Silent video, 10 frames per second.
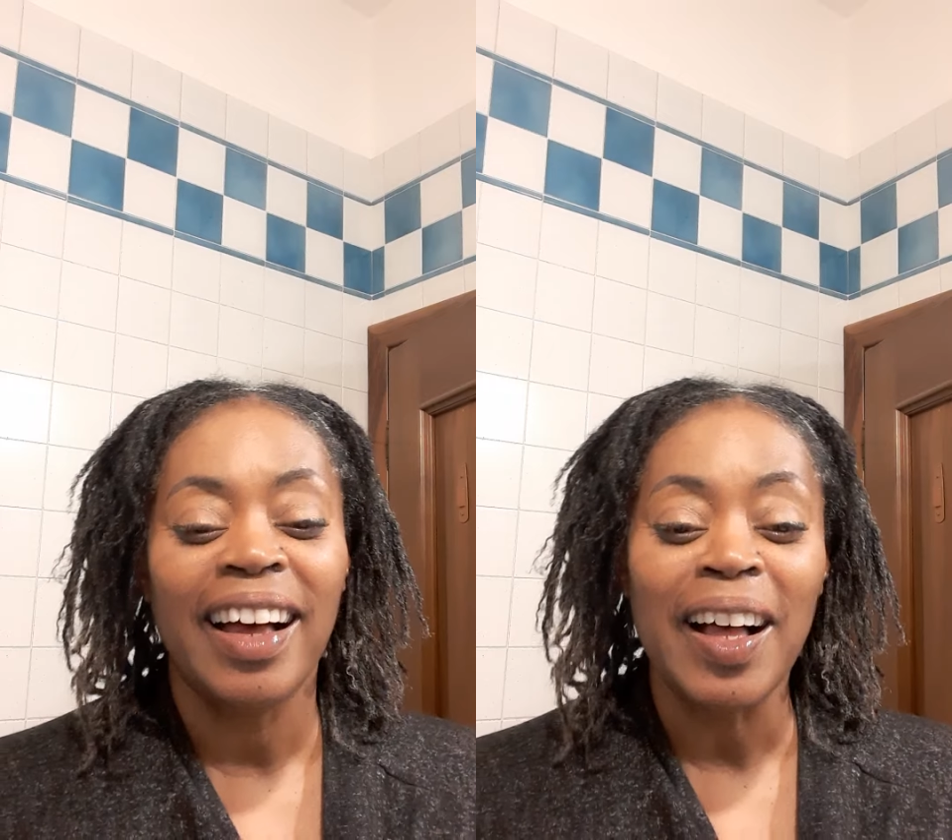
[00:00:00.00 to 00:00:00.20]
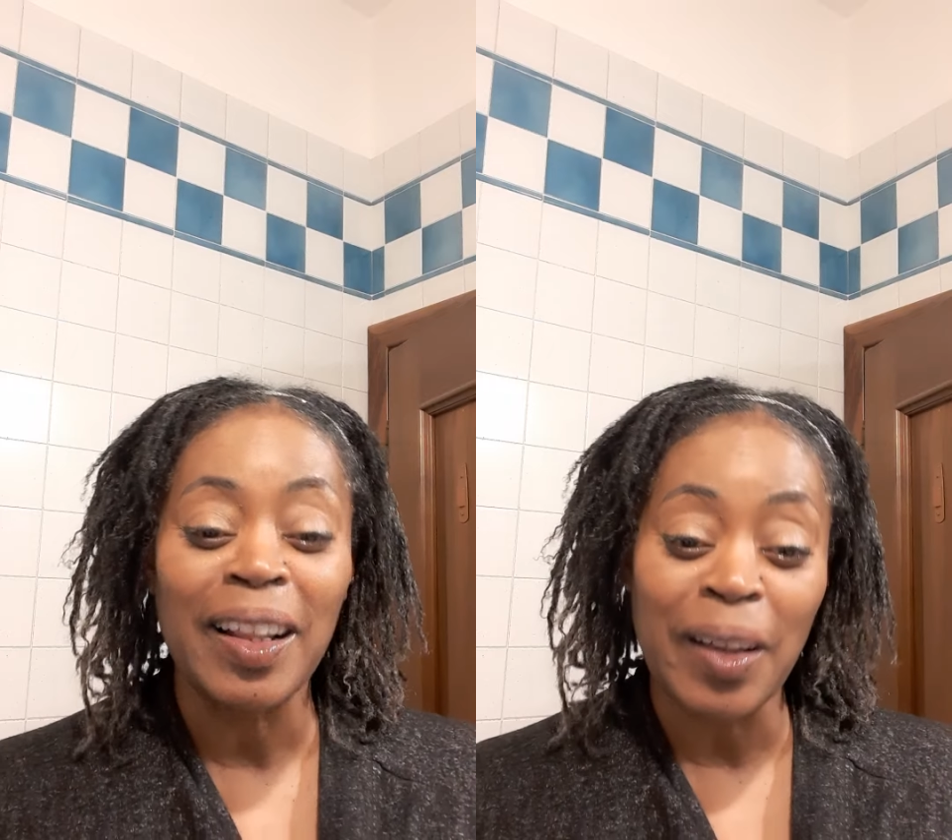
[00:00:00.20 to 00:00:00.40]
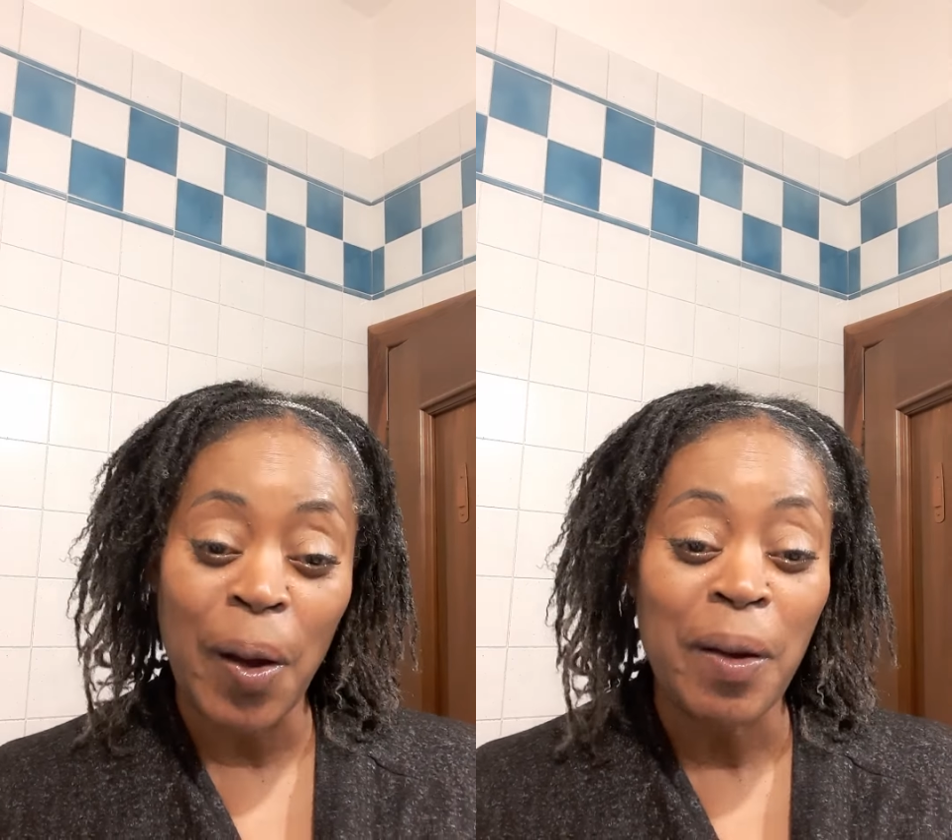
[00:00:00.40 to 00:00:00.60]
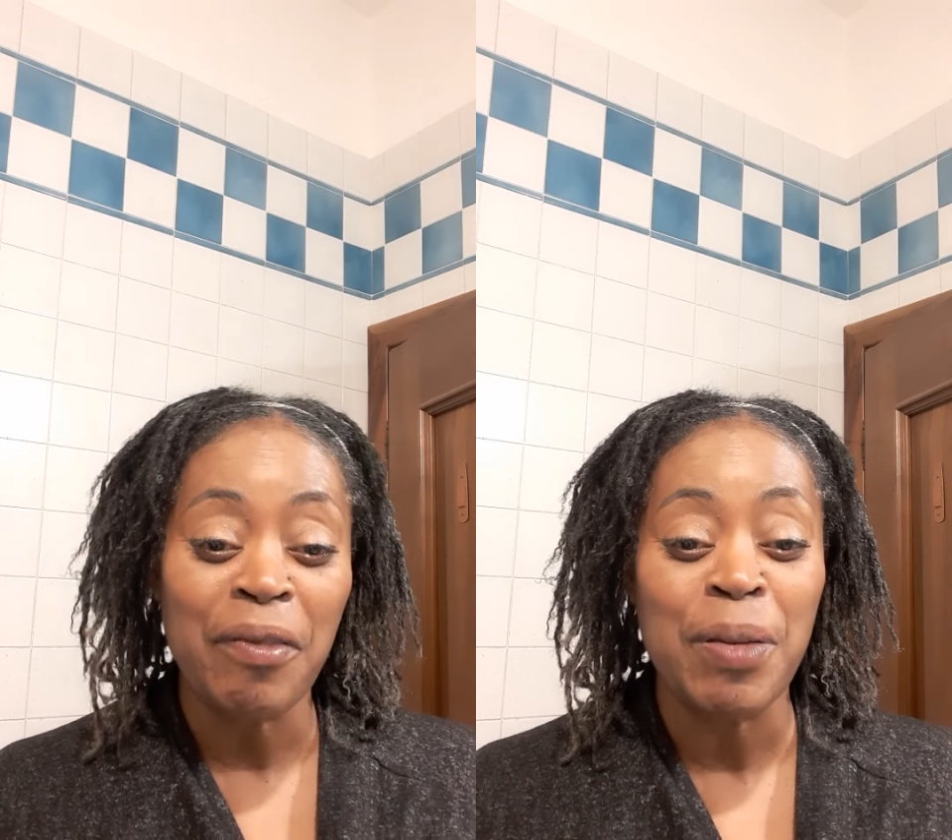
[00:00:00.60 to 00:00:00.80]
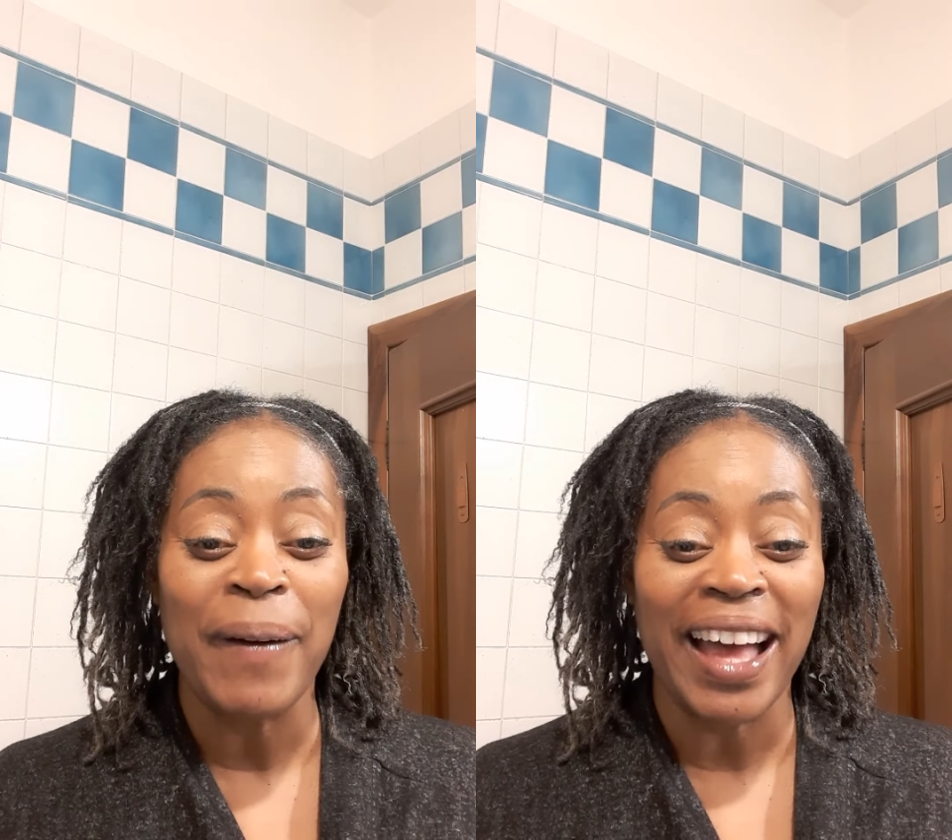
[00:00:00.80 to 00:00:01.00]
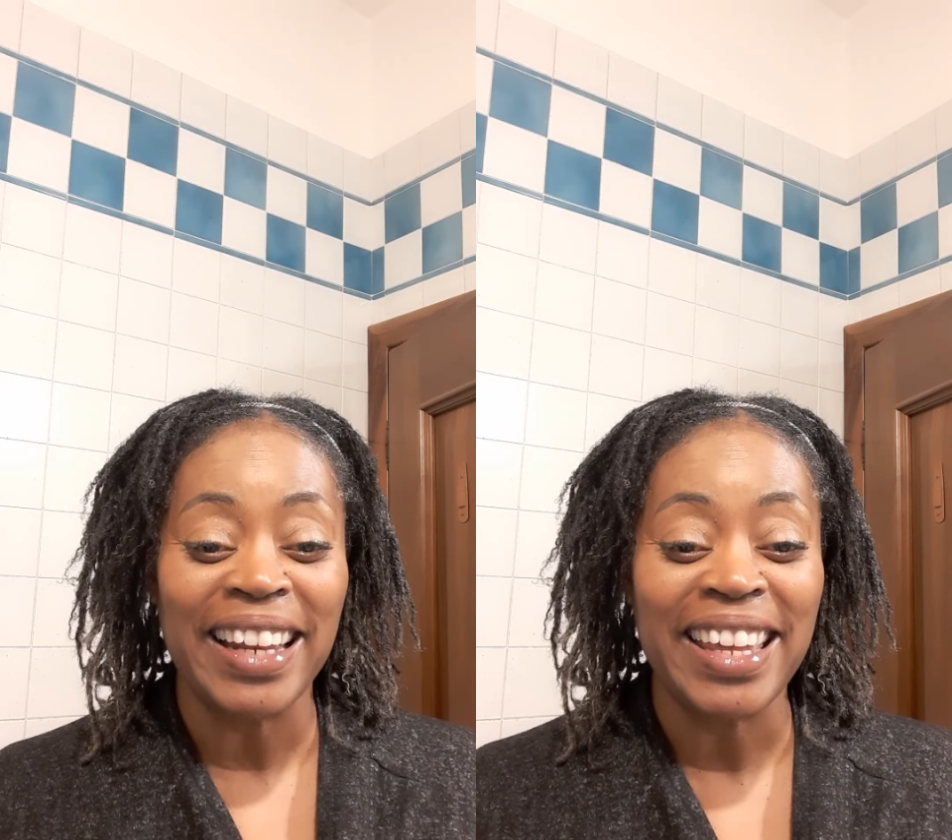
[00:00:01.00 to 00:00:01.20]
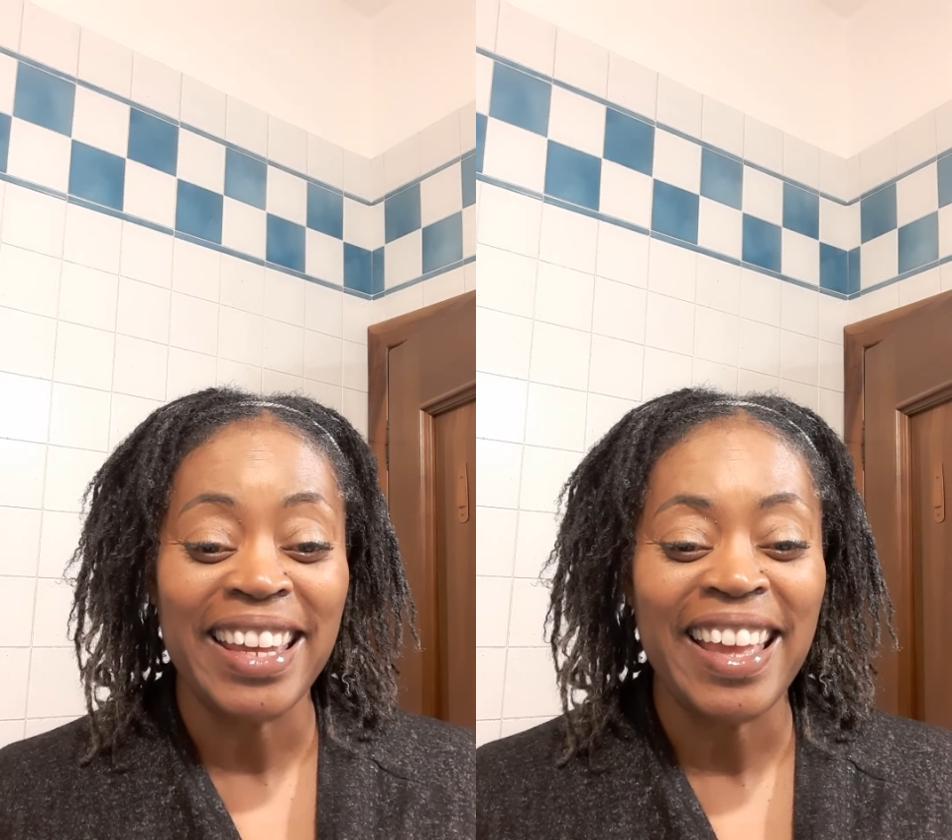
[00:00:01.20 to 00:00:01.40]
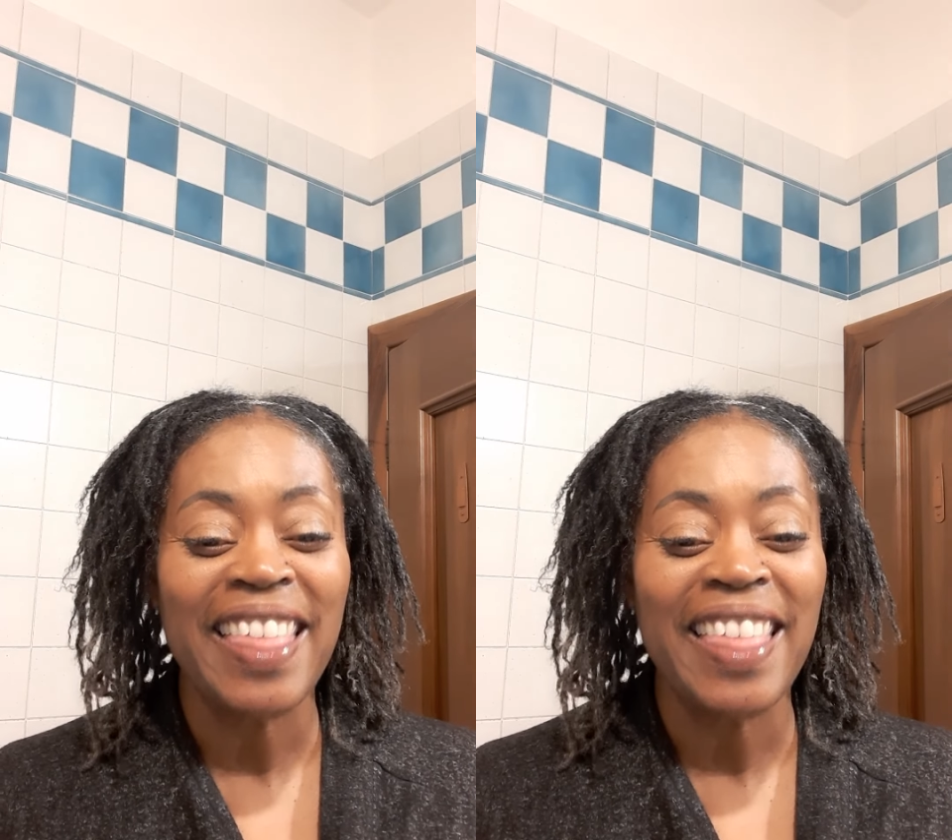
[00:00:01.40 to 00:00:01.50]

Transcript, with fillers: Hello everybody,